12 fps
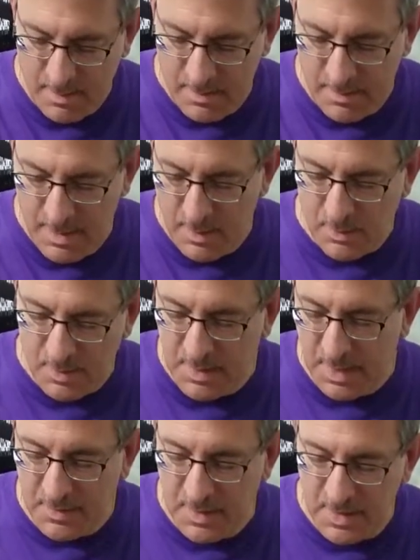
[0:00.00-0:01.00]
Then we're going to take
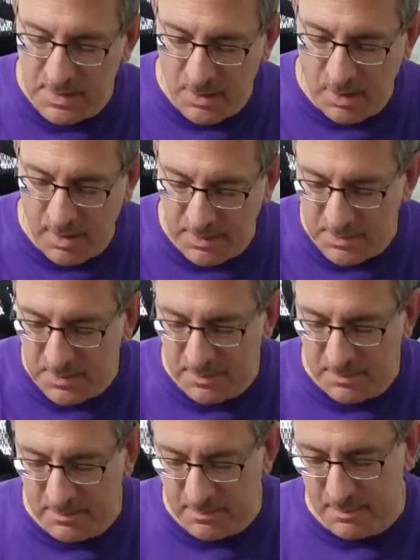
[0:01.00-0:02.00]
these cards,
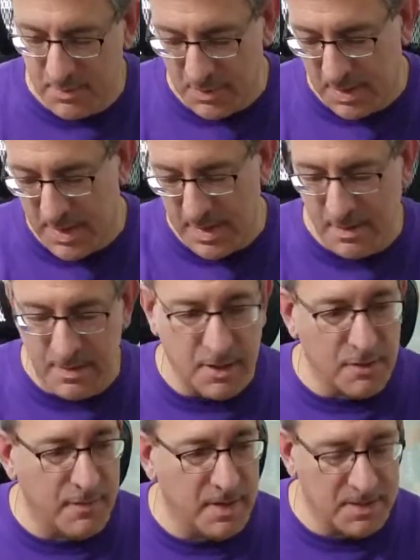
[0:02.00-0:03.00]
okay, that are face